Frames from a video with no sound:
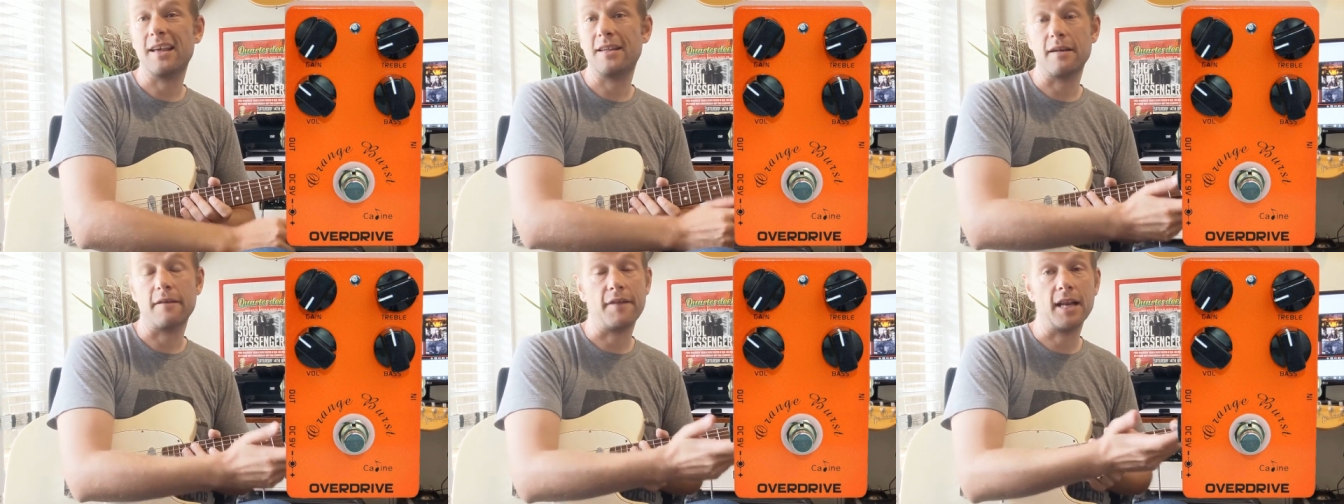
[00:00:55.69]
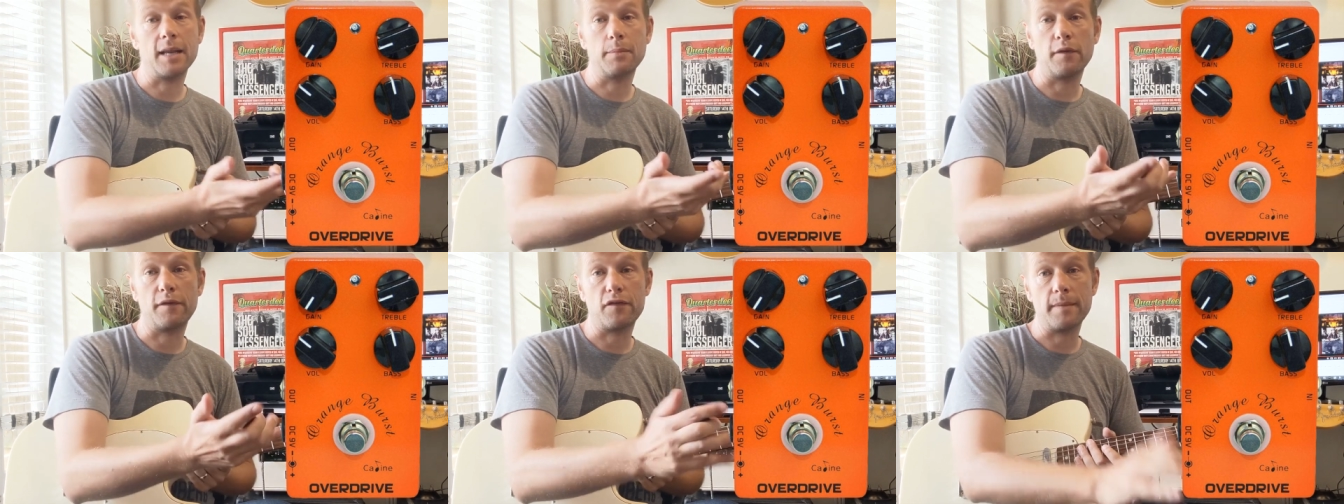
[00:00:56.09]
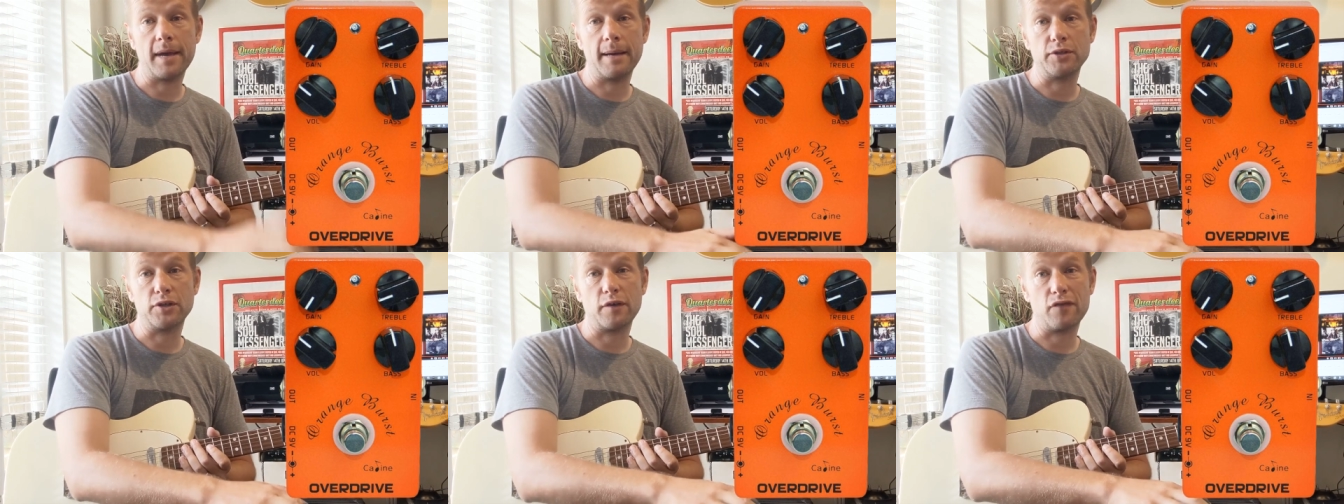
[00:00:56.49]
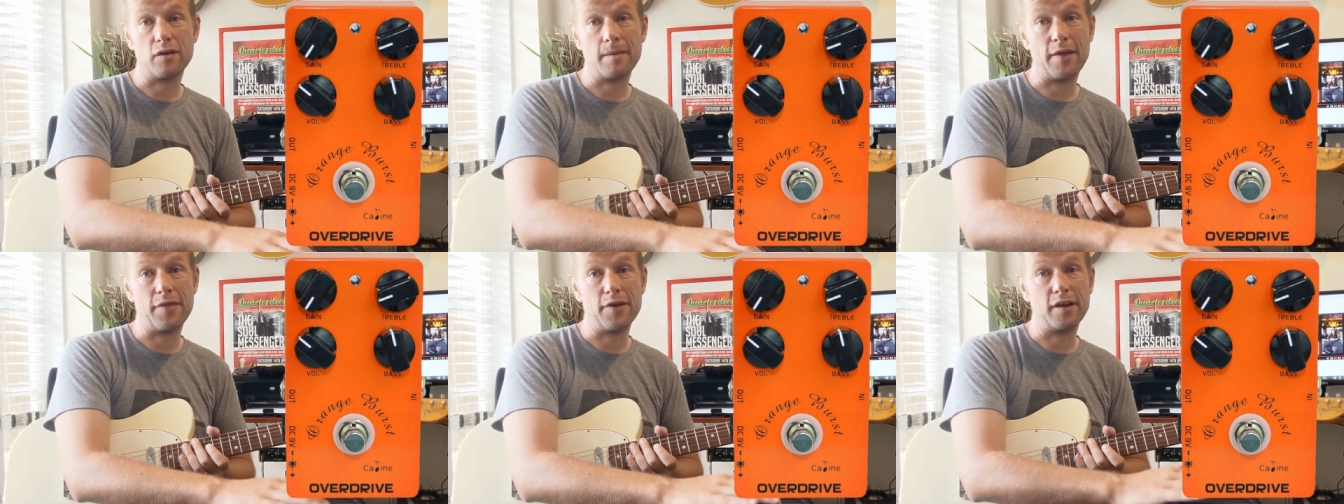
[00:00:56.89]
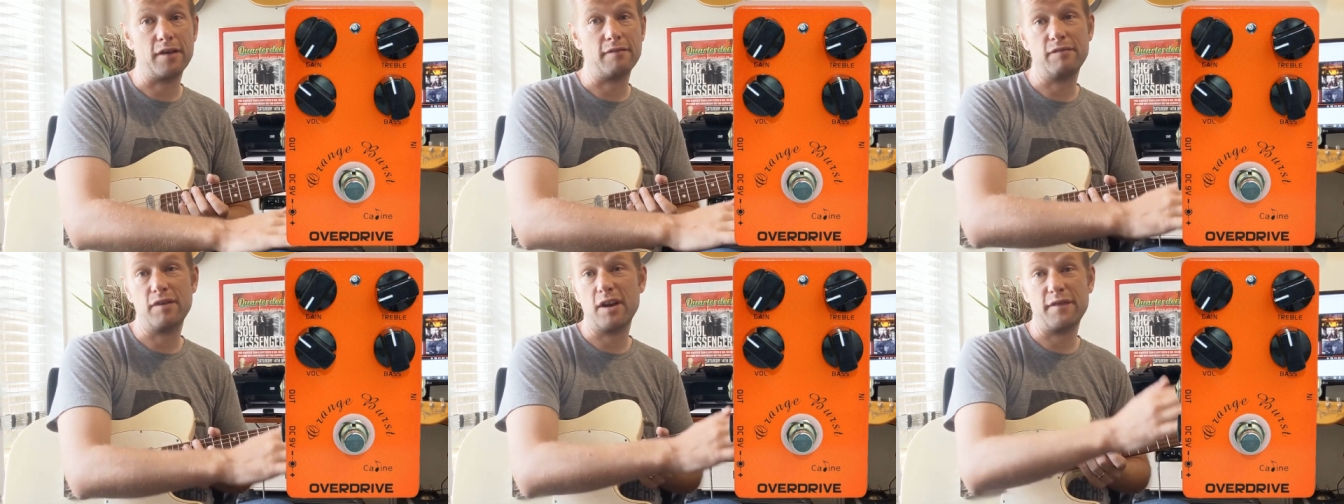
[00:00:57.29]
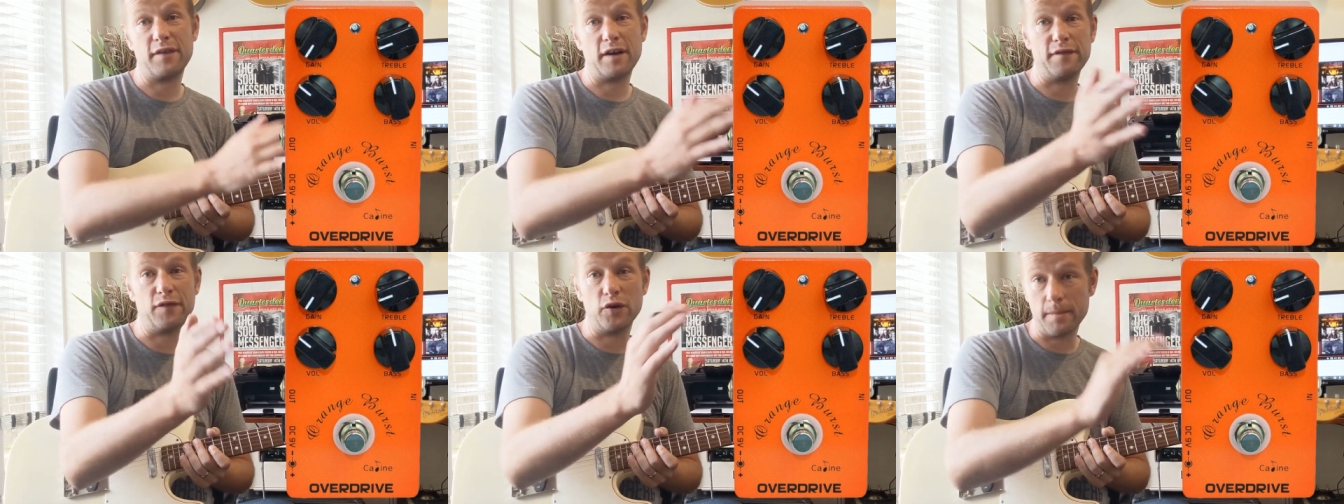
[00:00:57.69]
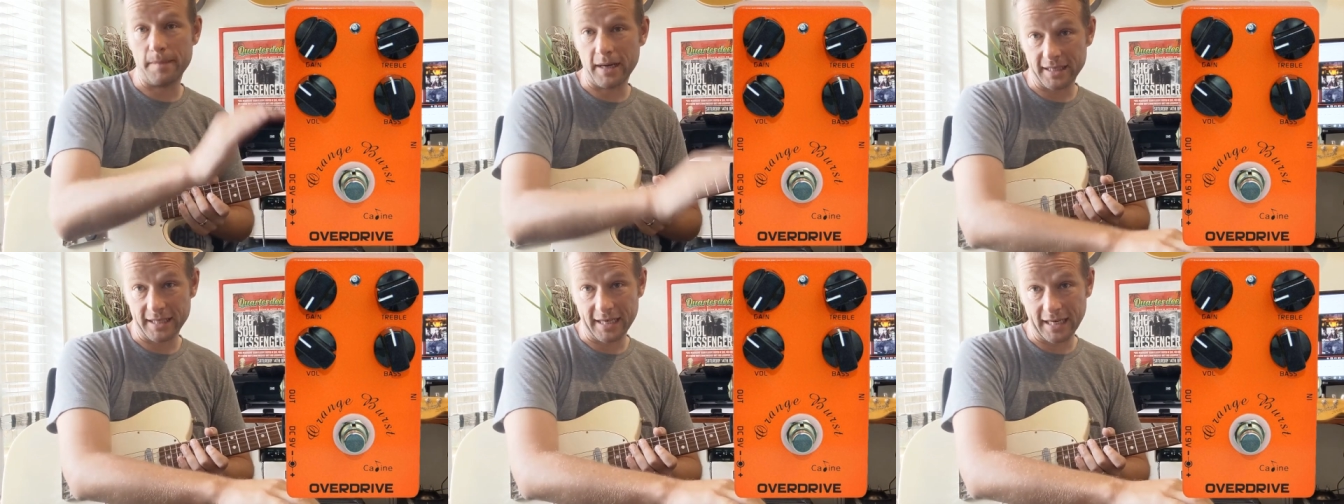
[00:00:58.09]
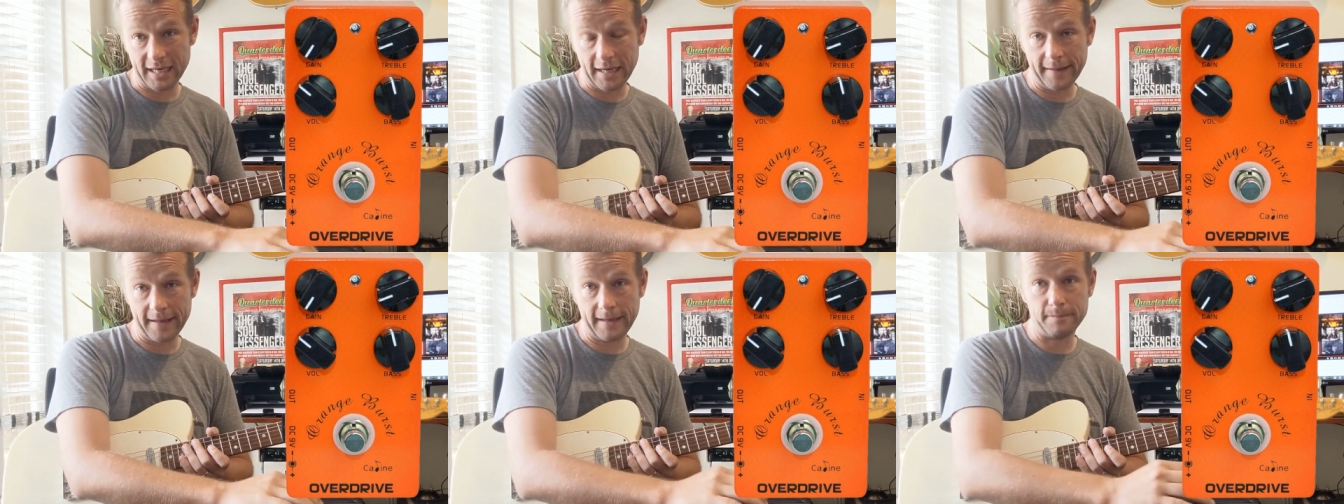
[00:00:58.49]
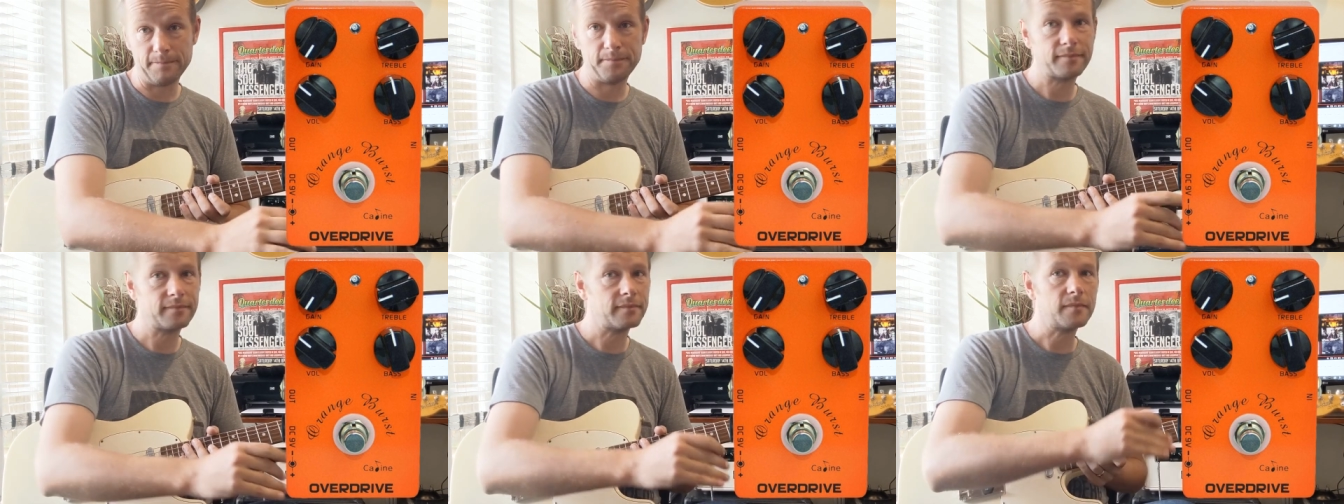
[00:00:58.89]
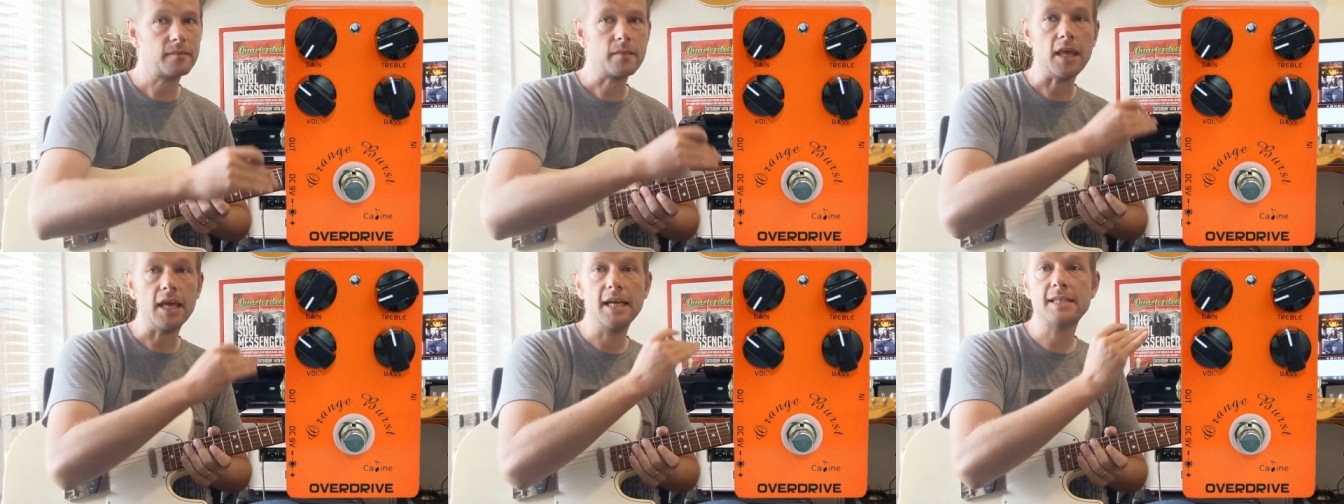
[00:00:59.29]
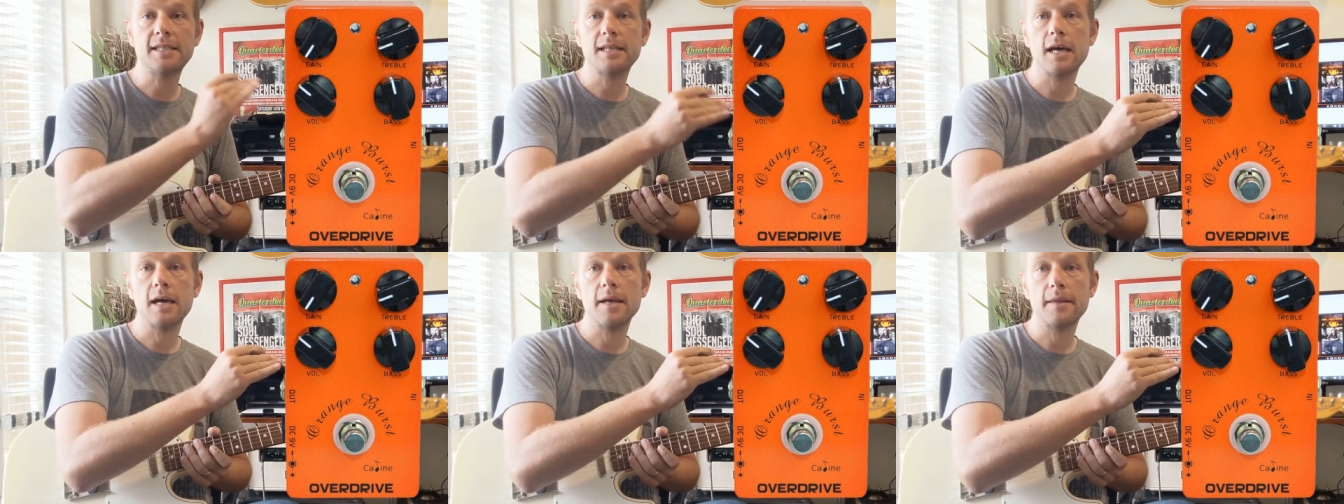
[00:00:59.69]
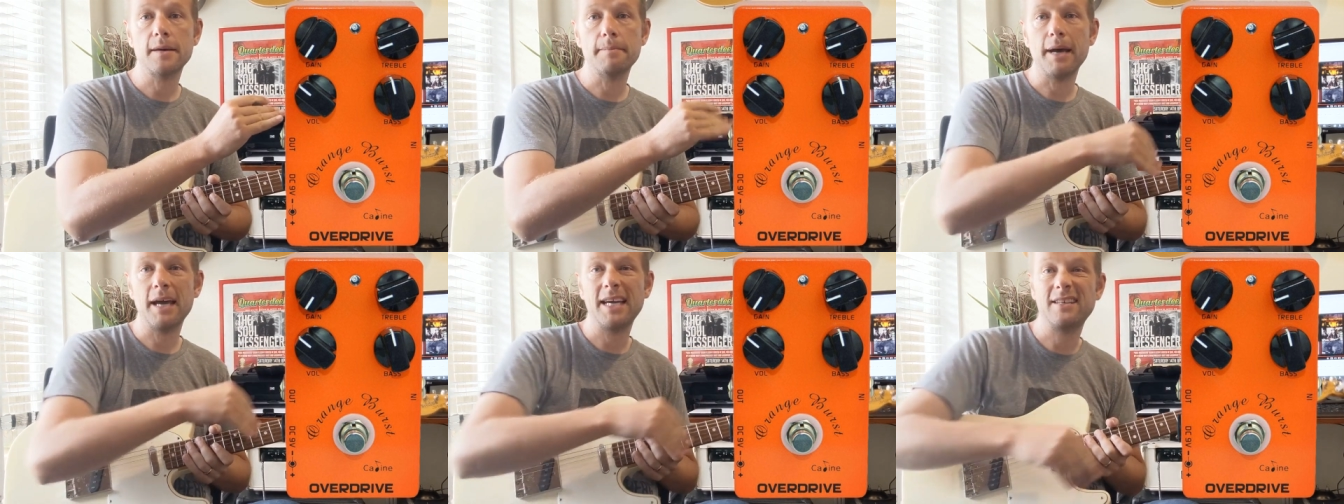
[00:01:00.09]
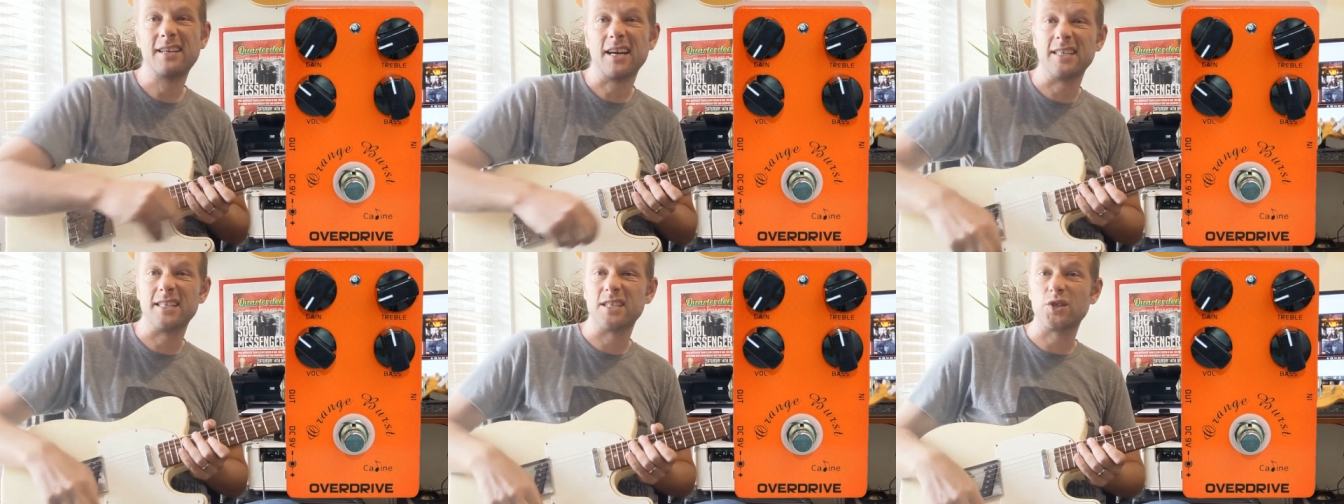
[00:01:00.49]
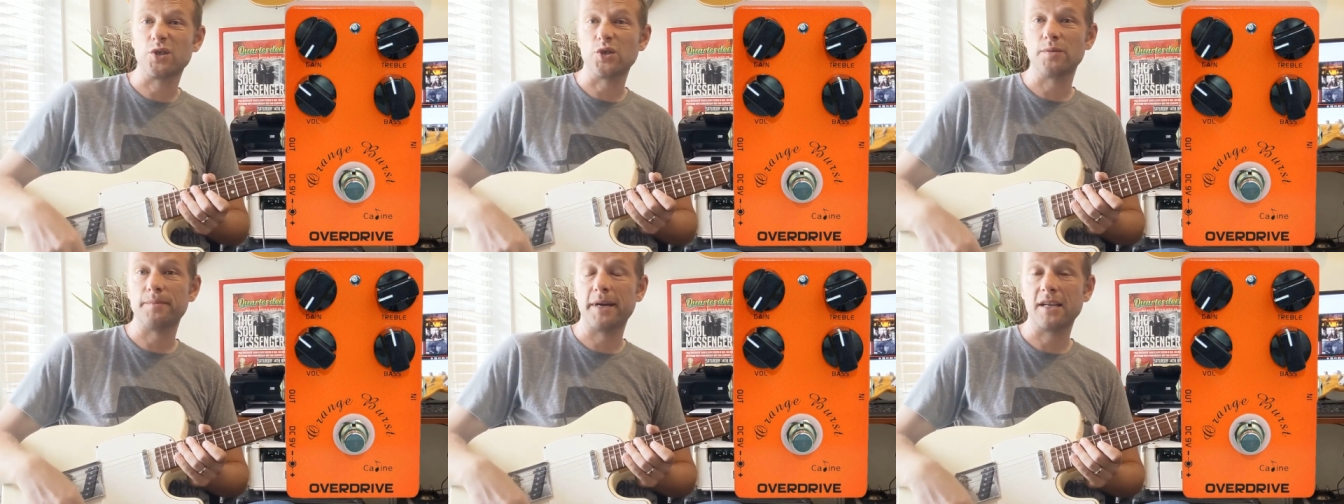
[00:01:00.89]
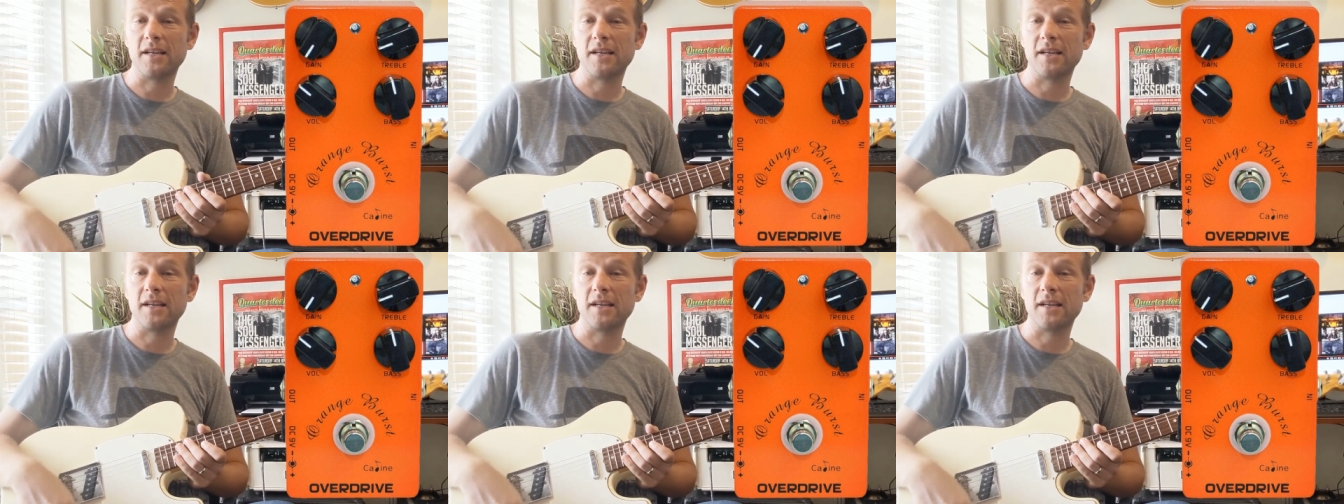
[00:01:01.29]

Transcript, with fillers: It's available from Amazon for about thirty, thirty-five, forty bucks, something like that. It's uh, the main kind of distortion